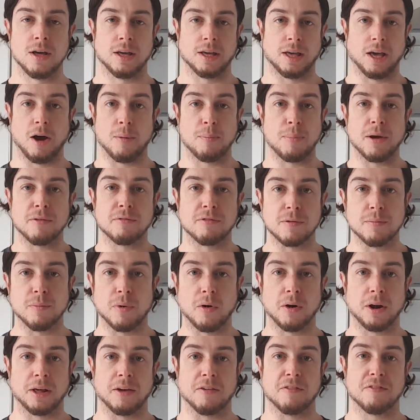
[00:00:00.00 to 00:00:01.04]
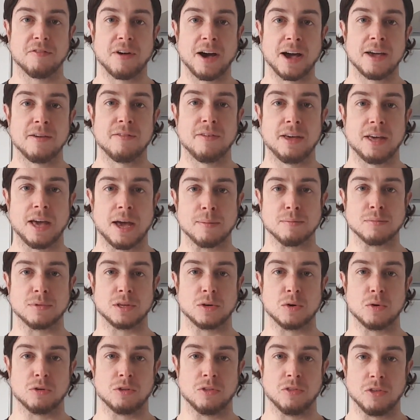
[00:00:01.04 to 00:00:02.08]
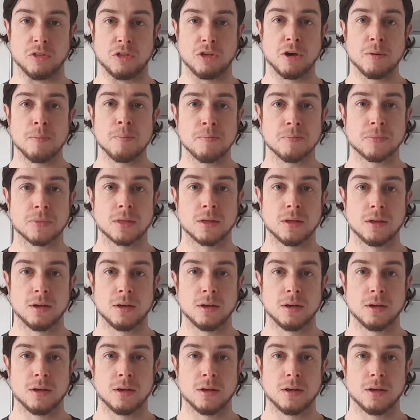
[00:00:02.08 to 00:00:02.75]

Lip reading: get up every morning at 5 a.m. to go to the gym.